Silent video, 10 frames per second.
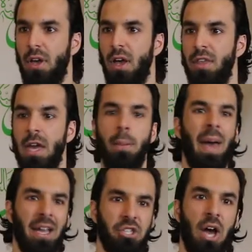than a
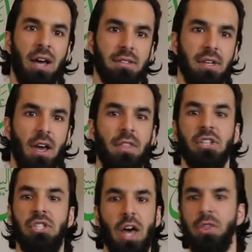man-child.
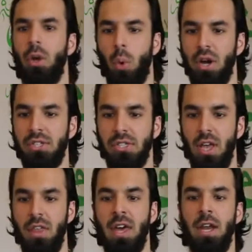There's nothing worse
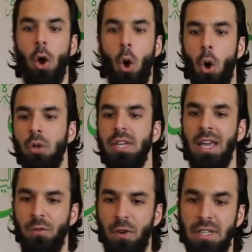than an old
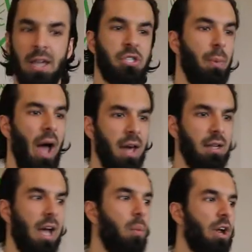infant. And
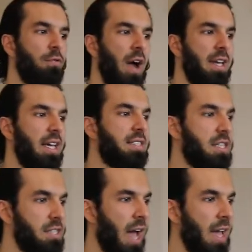subhanAllah, we are finding in
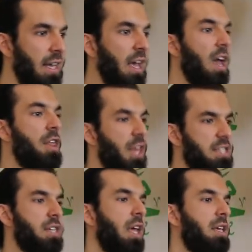society,
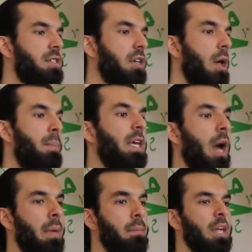this is
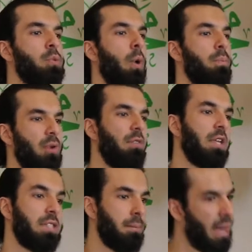becoming much more
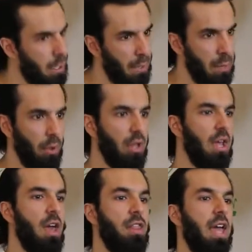prevalent. And many
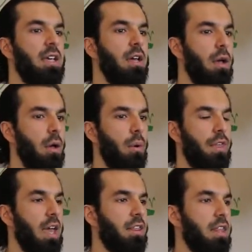people, they,
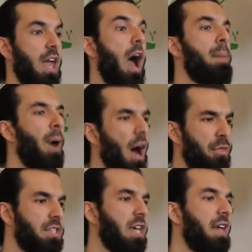they, they, they
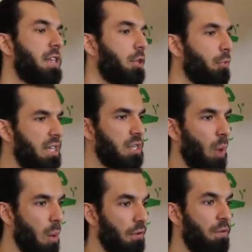hypothesize that the reason
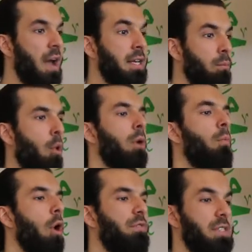why we're finding more and
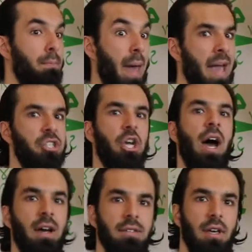more of this
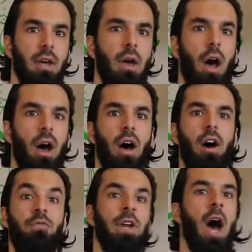man-child uh, uh, uh,
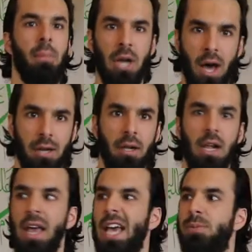phenomenon
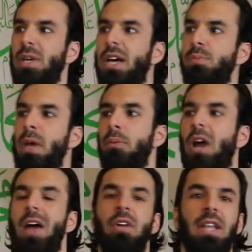is because people are
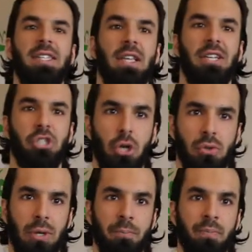having less and less
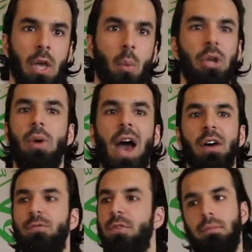children. When you
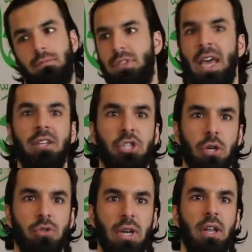have 10
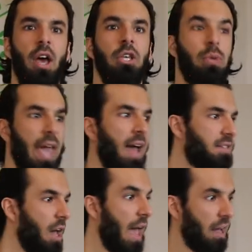children, you can't
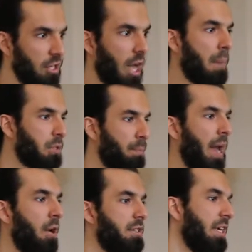helicopter
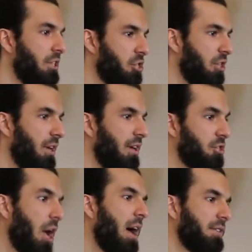parent each
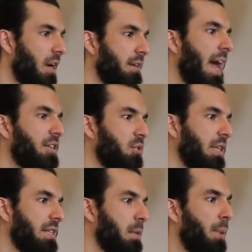child,
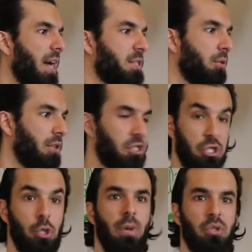naturally. It's impossible. It's
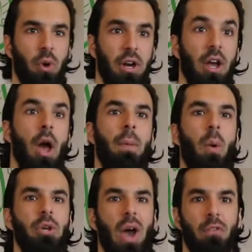just too much work. But
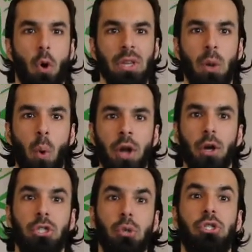when you have only one
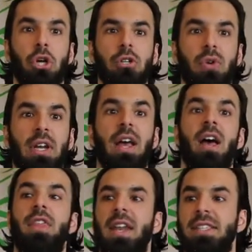or two children,
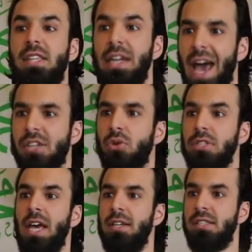then it's the natural
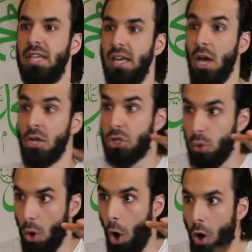tendency to
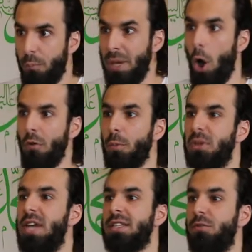be
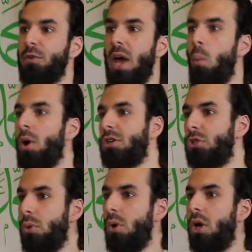overprotective for that one or
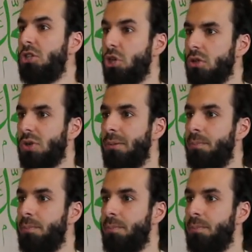two children.